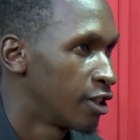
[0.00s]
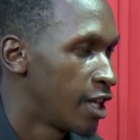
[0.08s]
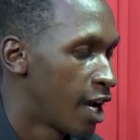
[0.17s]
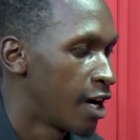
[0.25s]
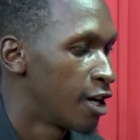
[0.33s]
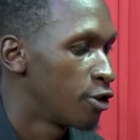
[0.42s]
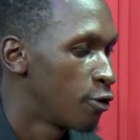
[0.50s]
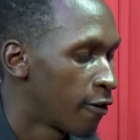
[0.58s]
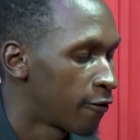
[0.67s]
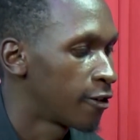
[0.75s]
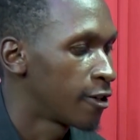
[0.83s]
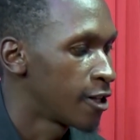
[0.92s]
Yeah,
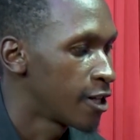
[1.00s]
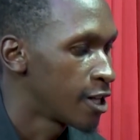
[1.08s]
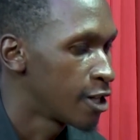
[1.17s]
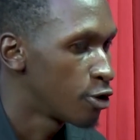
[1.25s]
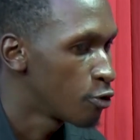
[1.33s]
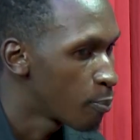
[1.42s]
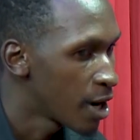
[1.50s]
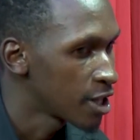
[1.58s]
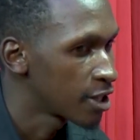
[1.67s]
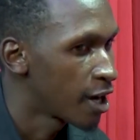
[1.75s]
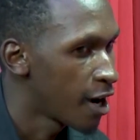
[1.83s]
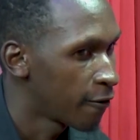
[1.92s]
you
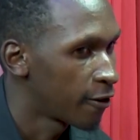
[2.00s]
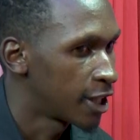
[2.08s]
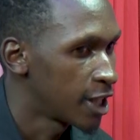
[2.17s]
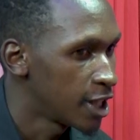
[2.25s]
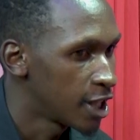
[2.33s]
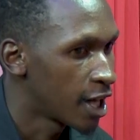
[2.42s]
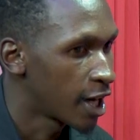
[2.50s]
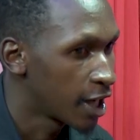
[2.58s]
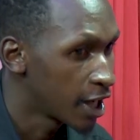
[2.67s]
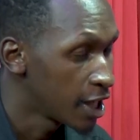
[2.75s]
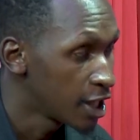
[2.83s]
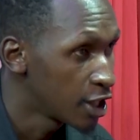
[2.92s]
must have attained the
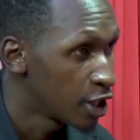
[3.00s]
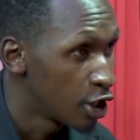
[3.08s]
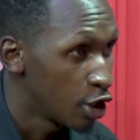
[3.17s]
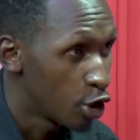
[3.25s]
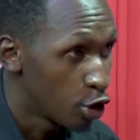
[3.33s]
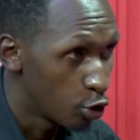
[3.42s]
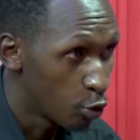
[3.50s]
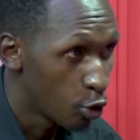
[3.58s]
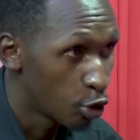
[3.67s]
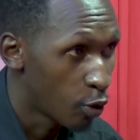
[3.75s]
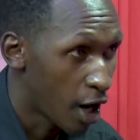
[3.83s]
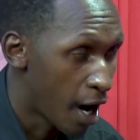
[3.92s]
grade to go
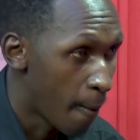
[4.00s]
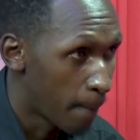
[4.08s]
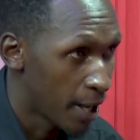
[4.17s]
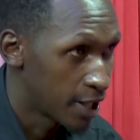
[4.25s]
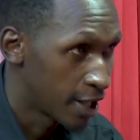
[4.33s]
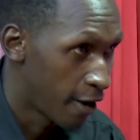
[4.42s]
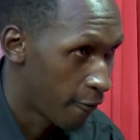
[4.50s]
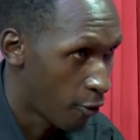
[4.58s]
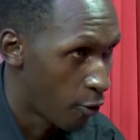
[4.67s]
to a campus level.